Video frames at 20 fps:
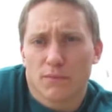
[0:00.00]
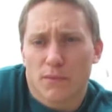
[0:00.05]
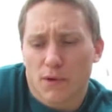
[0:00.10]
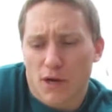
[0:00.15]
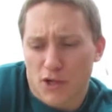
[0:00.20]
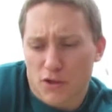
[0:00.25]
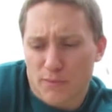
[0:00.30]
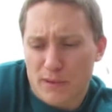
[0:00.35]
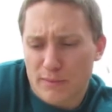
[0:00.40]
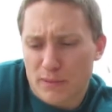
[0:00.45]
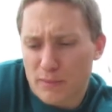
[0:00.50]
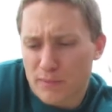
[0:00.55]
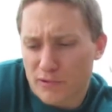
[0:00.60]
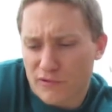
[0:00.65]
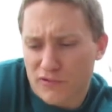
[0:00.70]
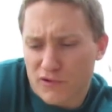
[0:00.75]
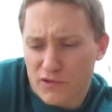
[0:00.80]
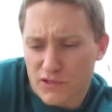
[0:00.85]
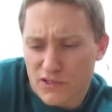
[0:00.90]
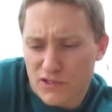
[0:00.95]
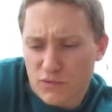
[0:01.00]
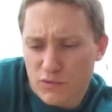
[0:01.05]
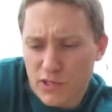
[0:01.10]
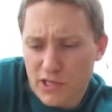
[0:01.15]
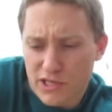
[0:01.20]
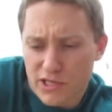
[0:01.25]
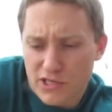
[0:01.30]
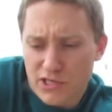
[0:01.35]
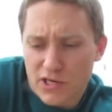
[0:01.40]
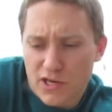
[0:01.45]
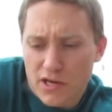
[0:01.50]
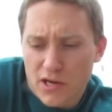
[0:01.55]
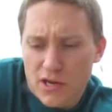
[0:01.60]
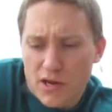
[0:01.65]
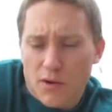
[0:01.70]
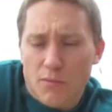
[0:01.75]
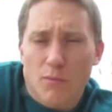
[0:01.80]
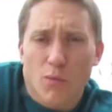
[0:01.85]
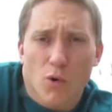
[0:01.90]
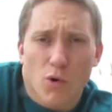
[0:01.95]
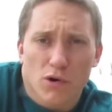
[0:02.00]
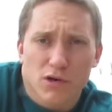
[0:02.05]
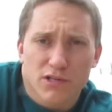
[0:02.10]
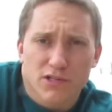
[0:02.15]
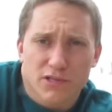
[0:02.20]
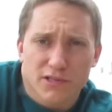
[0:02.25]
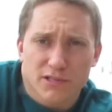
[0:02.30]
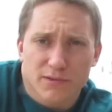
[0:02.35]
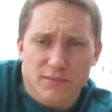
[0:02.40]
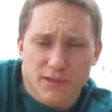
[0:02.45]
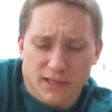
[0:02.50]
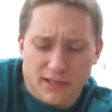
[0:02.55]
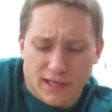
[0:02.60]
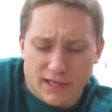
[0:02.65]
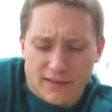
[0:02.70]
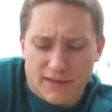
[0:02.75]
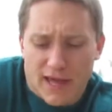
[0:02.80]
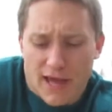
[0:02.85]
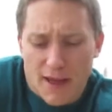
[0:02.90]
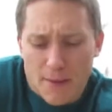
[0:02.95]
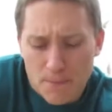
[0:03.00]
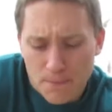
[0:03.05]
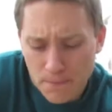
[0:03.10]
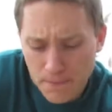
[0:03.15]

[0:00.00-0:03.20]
Other people prefer the Swedish Moras or something like that.